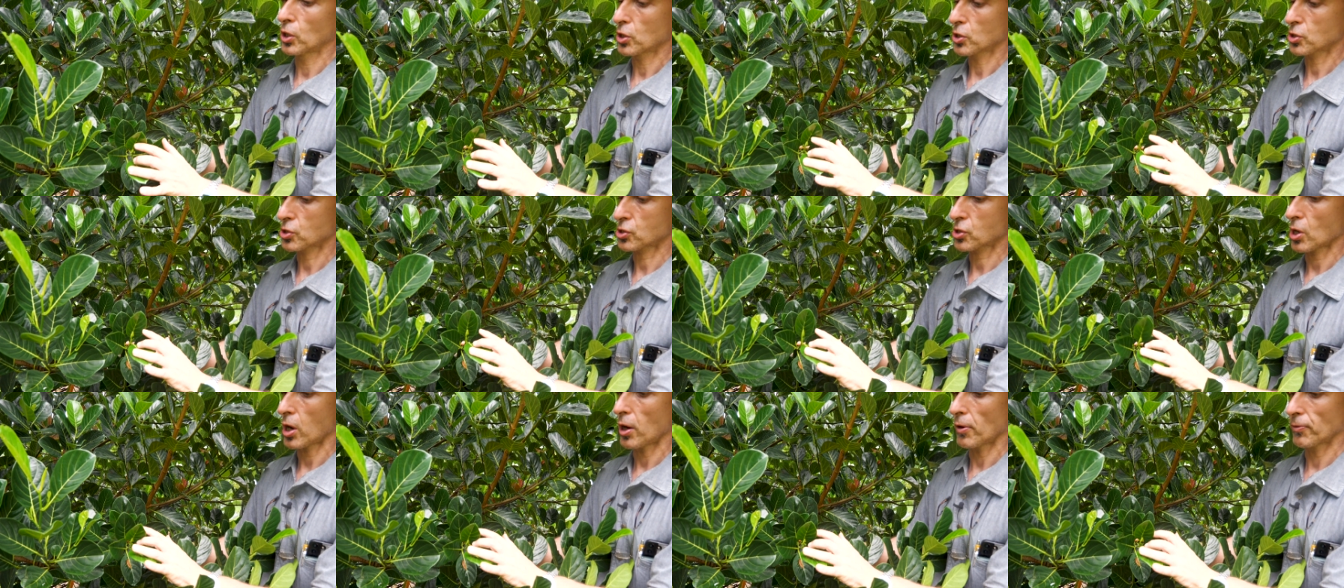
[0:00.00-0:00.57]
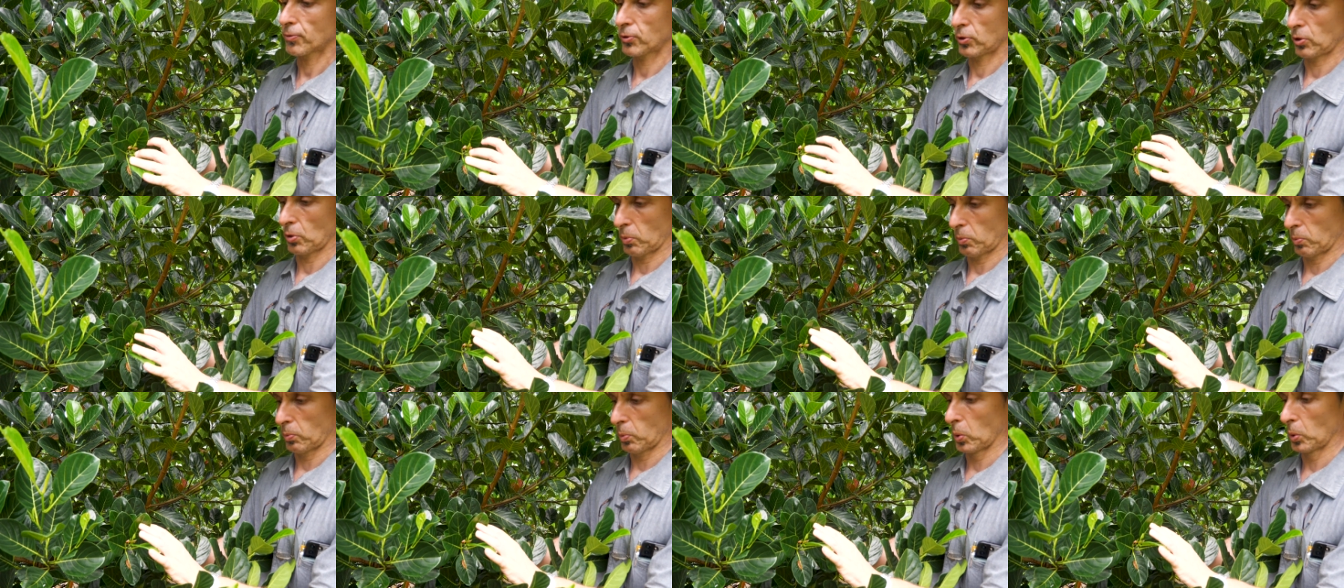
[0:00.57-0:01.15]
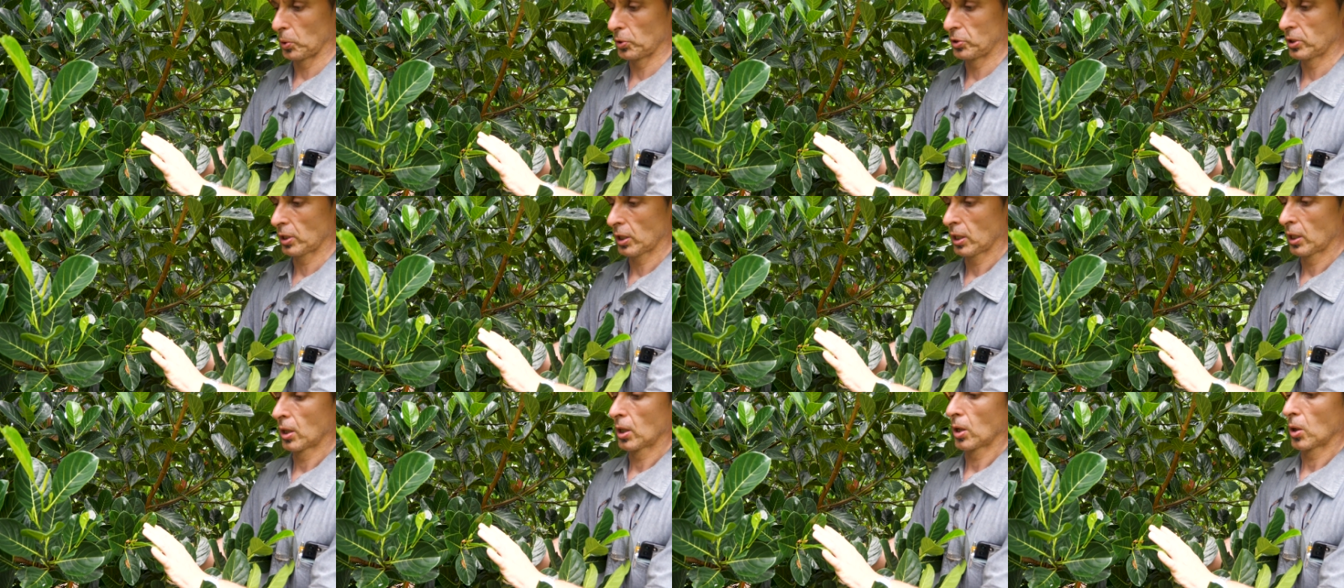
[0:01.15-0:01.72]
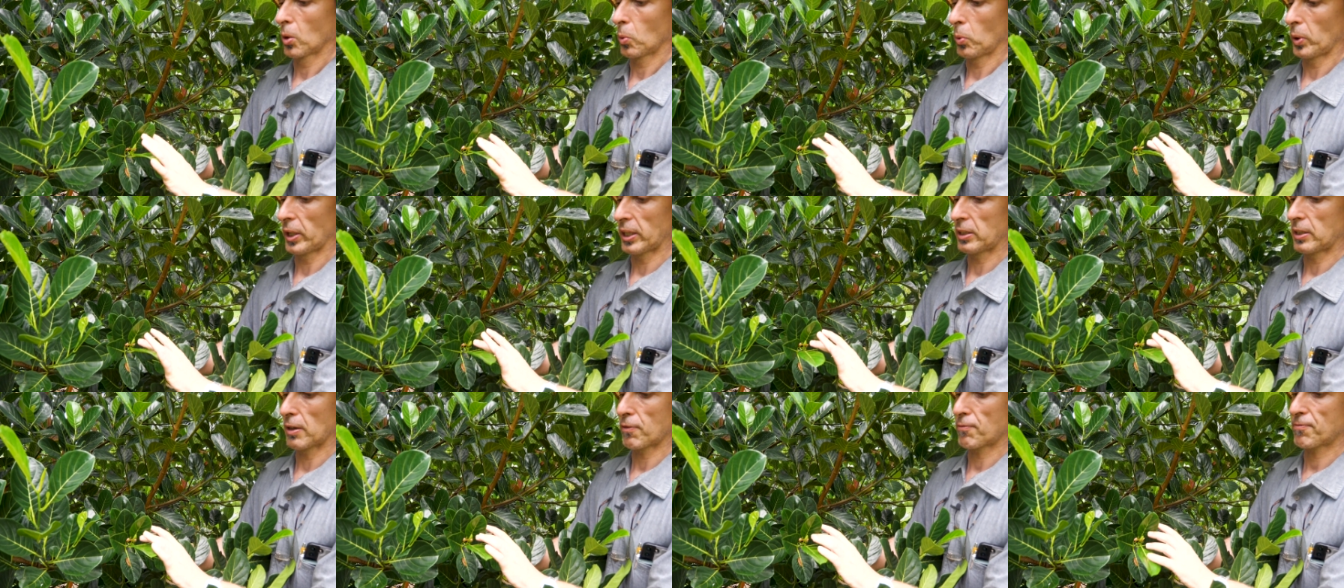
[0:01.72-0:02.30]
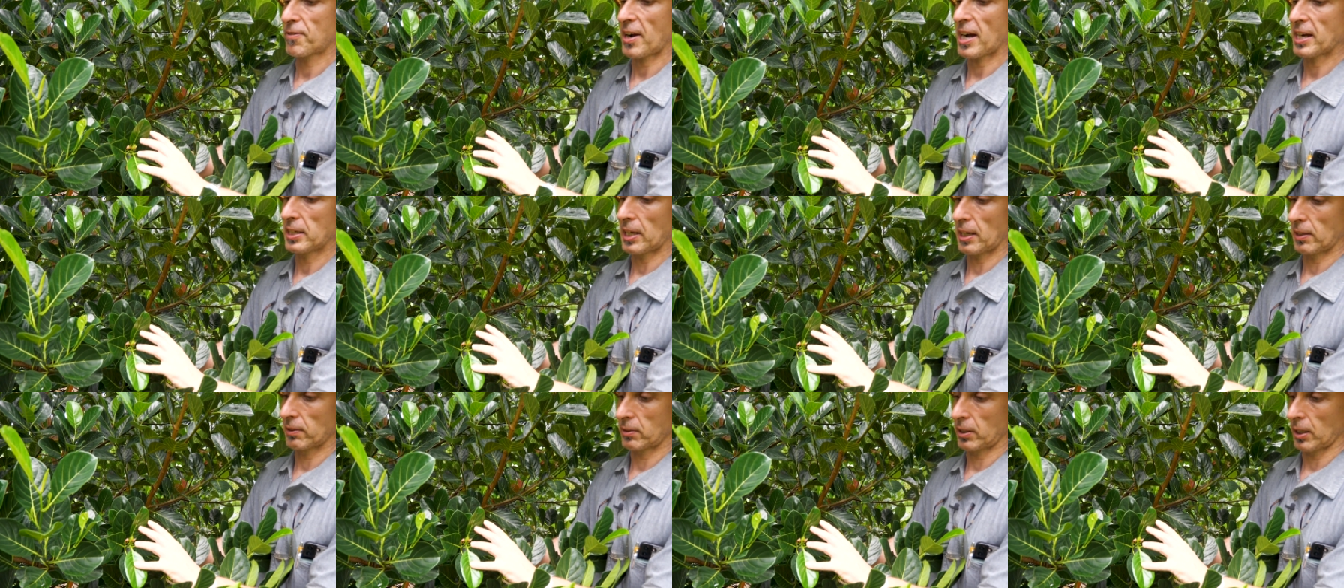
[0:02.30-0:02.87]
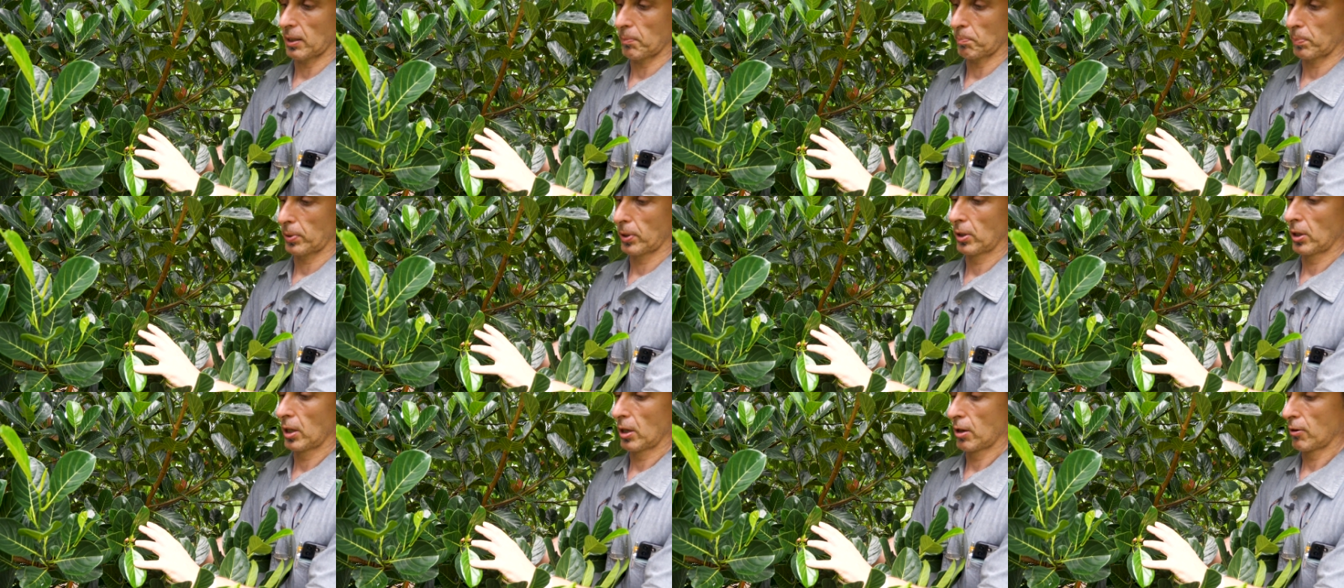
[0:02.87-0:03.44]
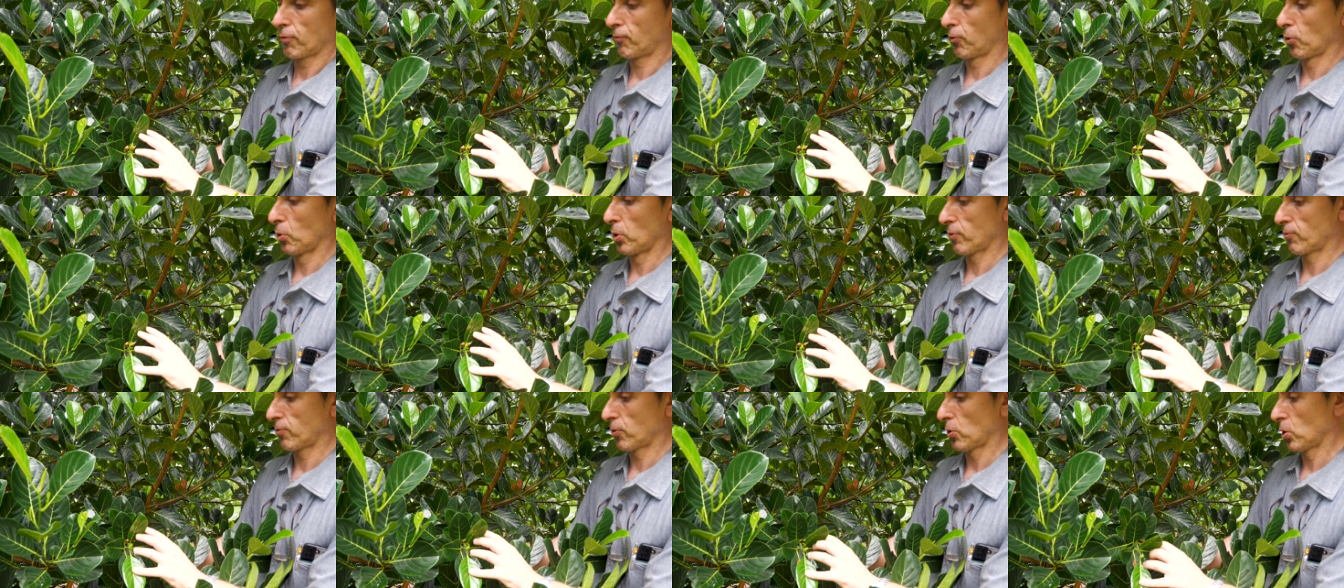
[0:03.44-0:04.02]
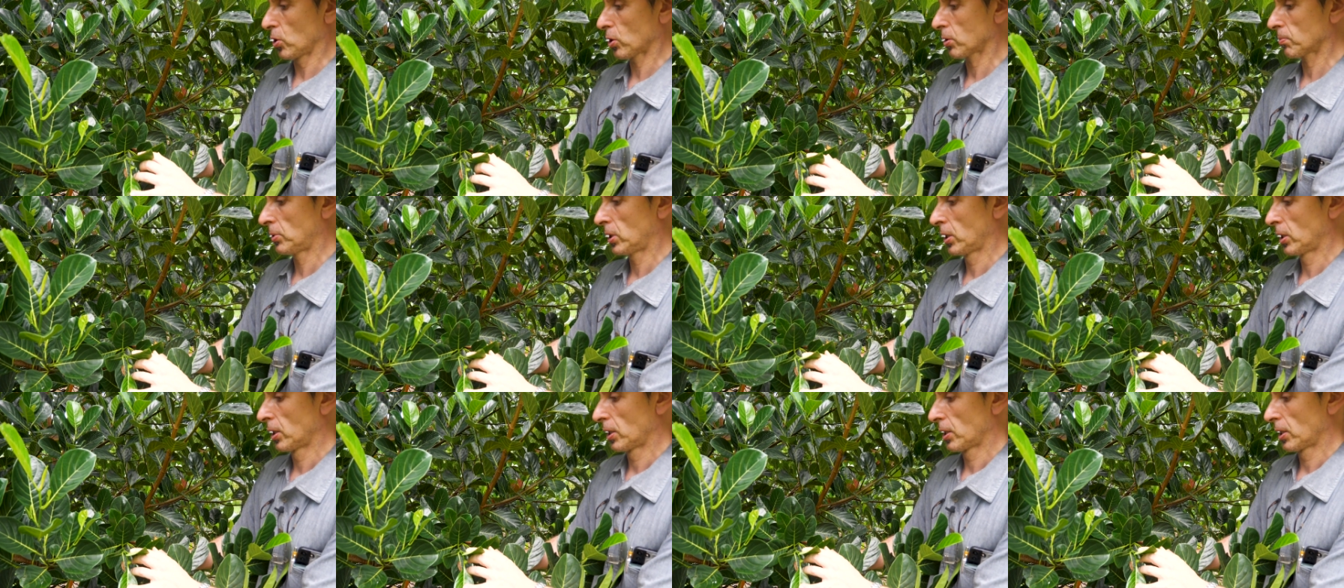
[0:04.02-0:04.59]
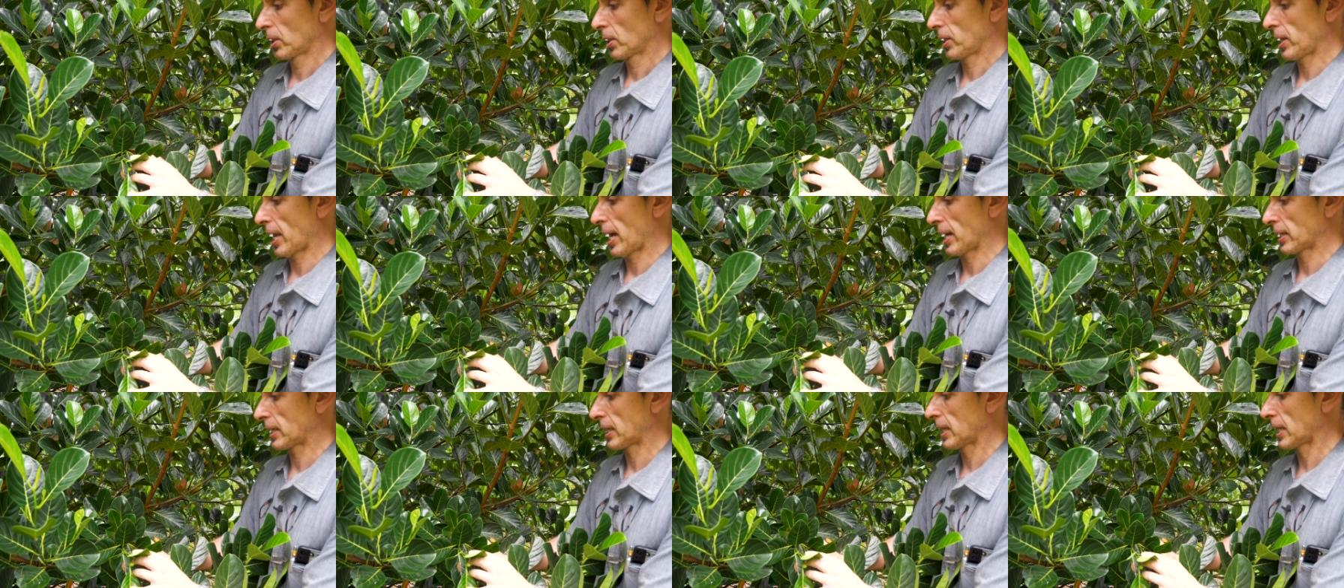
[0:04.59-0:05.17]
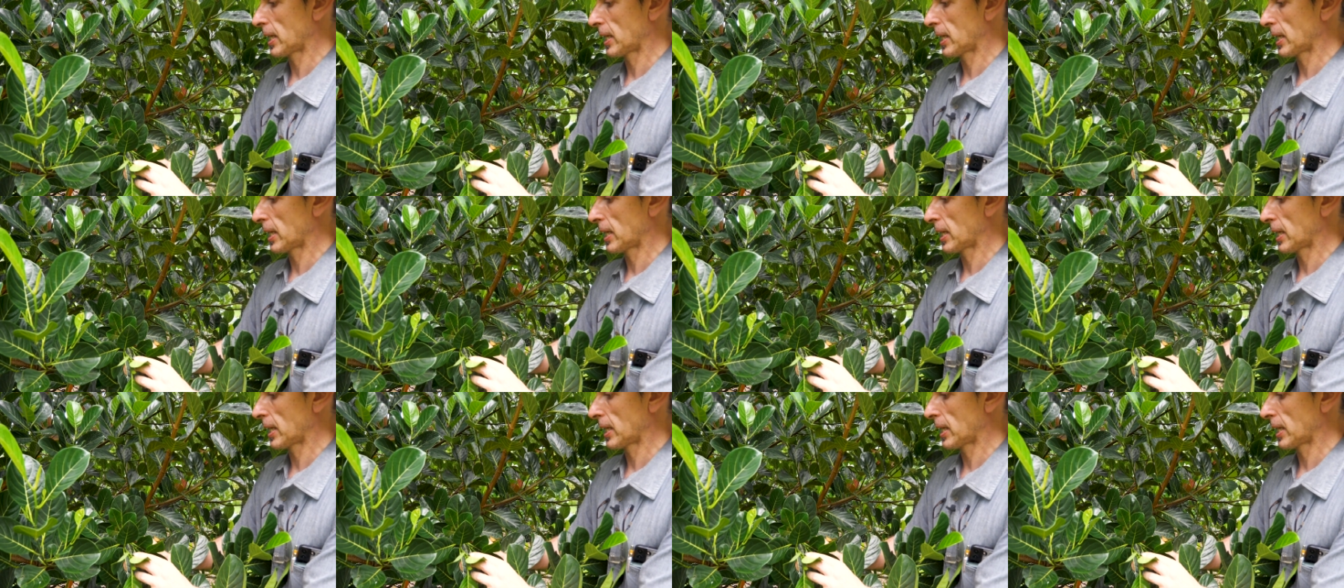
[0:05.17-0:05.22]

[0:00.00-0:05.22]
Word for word: soft wood with the final tip fully formed, like